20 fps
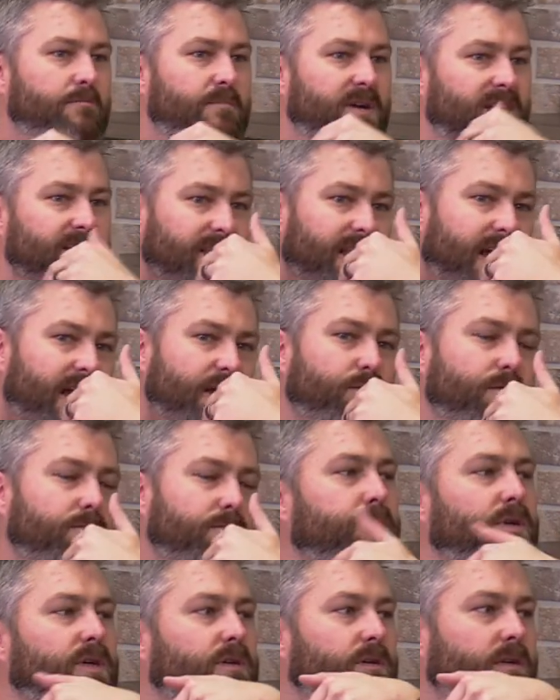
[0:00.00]
but it's lined
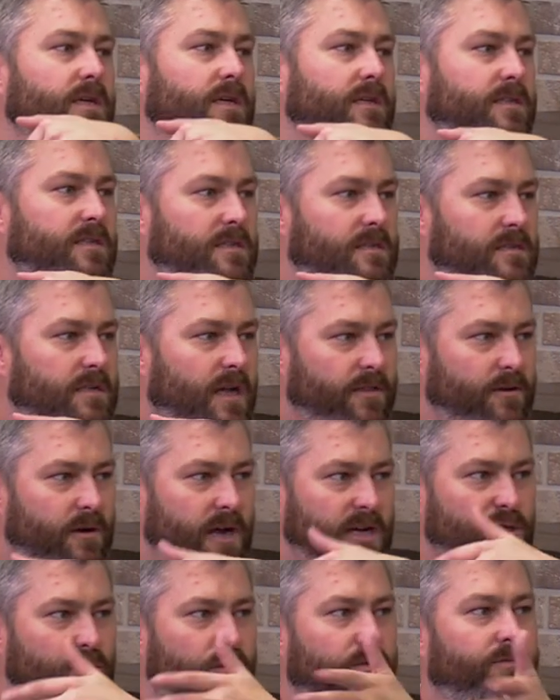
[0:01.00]
buildings, and they're
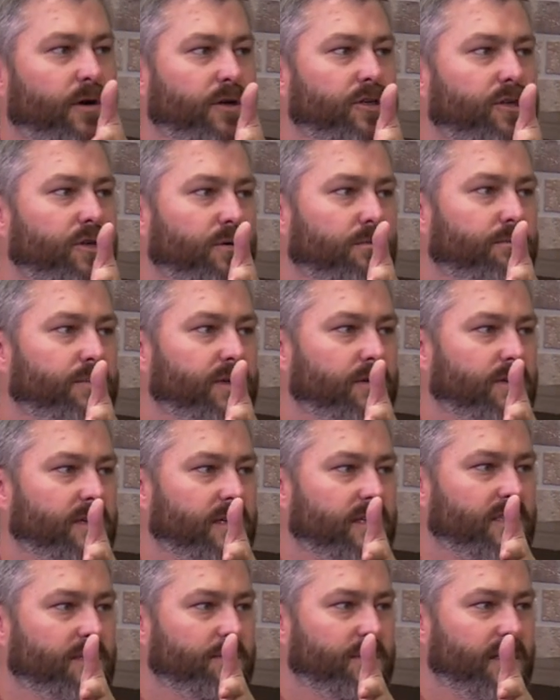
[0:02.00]
actual functional
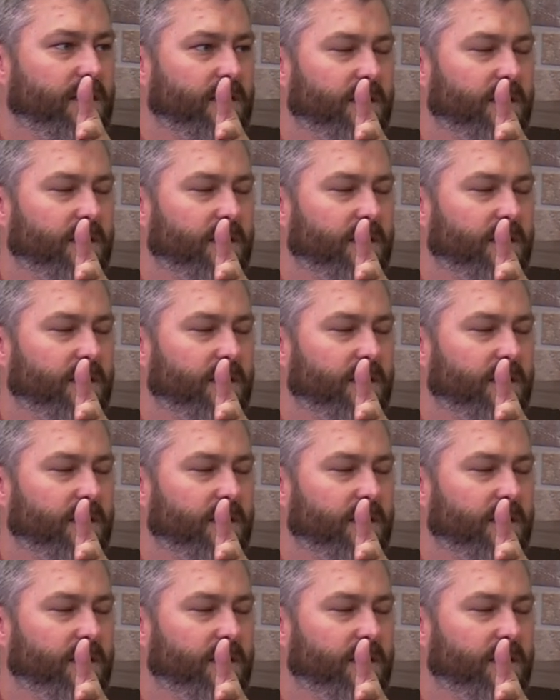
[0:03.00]
buildings. I mm-hmm.